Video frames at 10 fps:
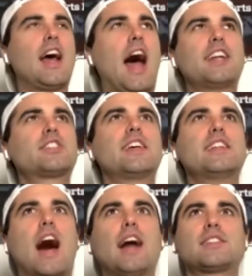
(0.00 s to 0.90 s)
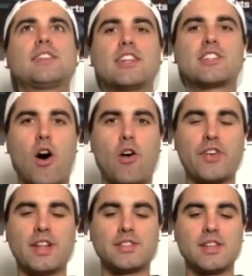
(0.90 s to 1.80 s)
I just did not see the
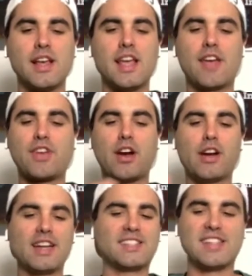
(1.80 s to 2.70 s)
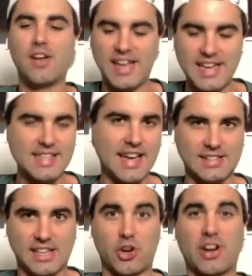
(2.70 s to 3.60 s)
Dolphins. If they were going to sell any
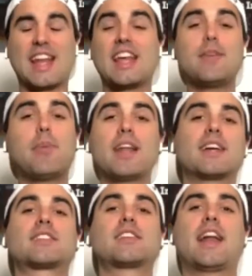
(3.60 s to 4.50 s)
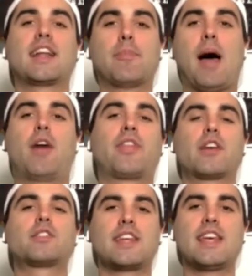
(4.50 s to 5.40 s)
tickets next year or get anybody excited about
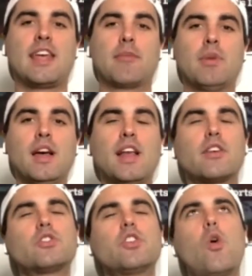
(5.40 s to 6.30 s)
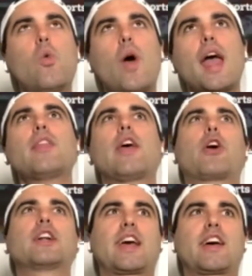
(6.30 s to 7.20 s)
their team, there's no way they
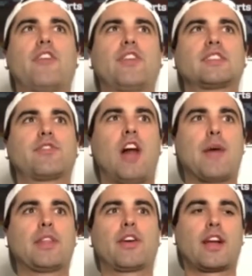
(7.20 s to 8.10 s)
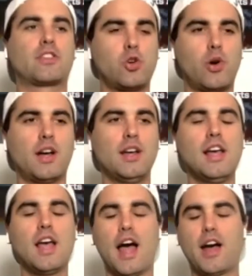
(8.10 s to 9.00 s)
were going to take an offensive lineman. They're like, Tua,
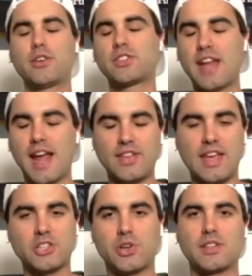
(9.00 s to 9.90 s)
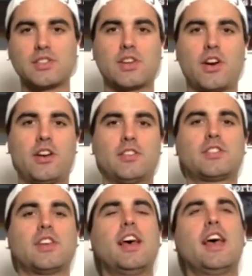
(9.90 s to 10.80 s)
I understand the injury
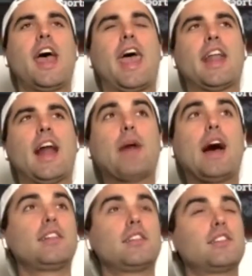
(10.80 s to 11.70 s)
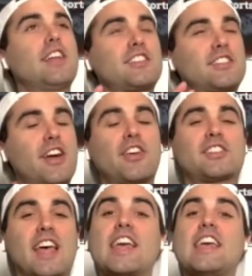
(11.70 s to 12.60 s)
concerns. And I'm not necessarily
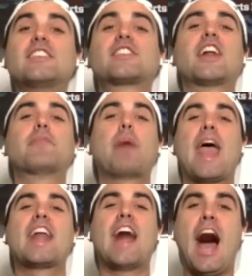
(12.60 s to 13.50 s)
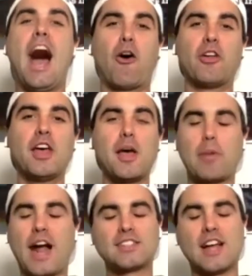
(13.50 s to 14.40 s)
saying he's going to pan out,
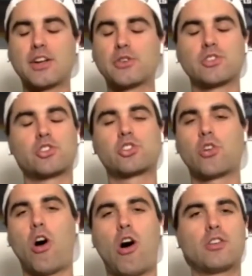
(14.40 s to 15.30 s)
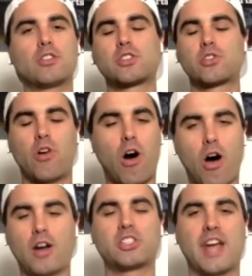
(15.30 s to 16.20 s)
but I saw there was a strong,
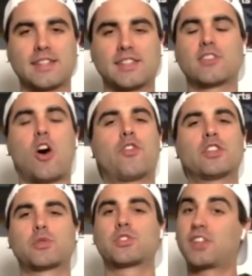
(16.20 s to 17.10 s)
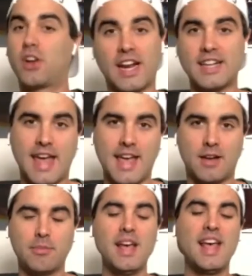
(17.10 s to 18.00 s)
strong chance that the Dolphins were still going to take
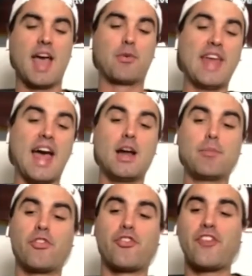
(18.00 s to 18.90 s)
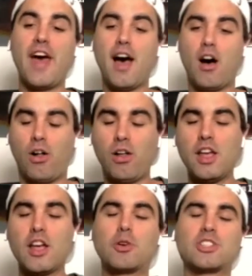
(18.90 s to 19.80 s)
him. And when that number fell,
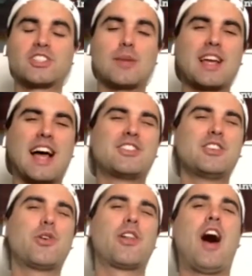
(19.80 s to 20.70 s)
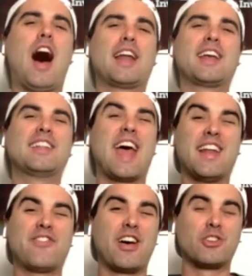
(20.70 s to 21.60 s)
which is something I do a lot in
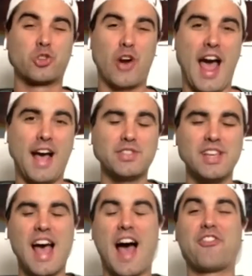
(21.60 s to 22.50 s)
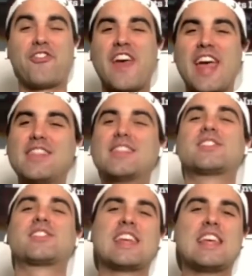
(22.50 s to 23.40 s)
NFL drafts, I fade the
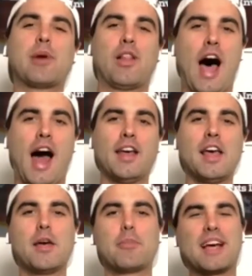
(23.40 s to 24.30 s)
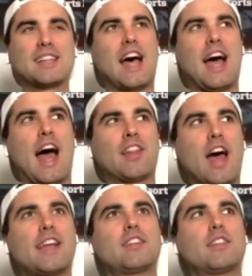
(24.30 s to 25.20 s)
steam a lot because I
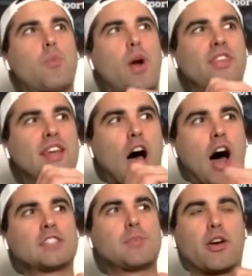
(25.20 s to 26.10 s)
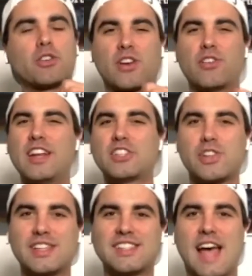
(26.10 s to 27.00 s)
like where the odds makers
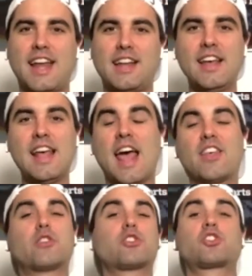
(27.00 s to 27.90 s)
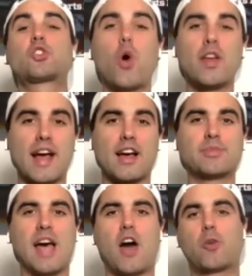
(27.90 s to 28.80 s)
initially set it. And then there's a story that
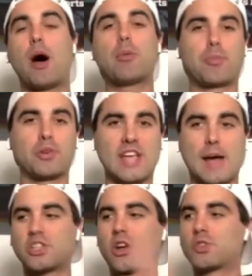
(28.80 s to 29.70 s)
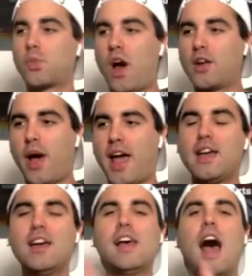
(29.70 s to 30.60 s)
comes out or public perception goes one
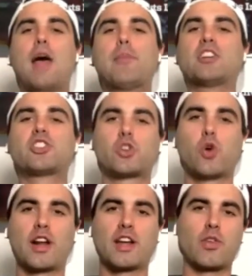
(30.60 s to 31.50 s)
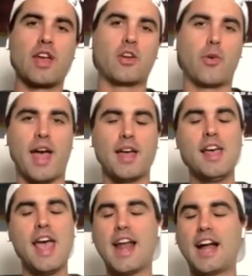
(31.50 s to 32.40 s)
way. I might short it, go the other way.
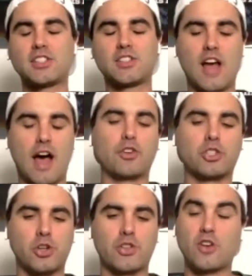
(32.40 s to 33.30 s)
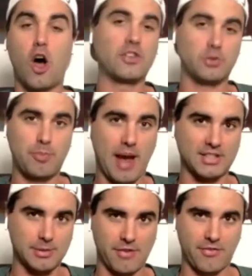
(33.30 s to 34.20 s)
And I just thought for sure the Dolphins were
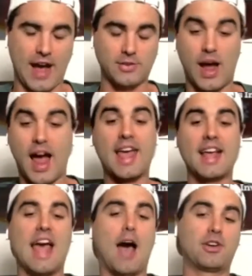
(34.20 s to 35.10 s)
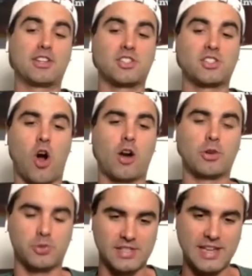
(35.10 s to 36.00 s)
passing my thought. So I hit that one to start,
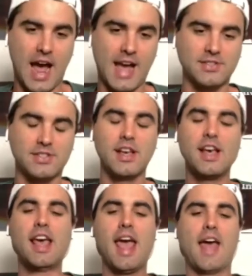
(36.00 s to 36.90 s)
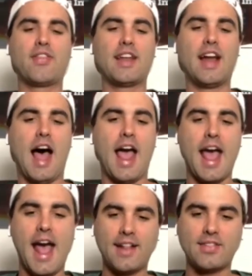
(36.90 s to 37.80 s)
which was nice. And then I
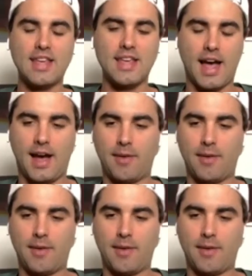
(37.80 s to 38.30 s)
had the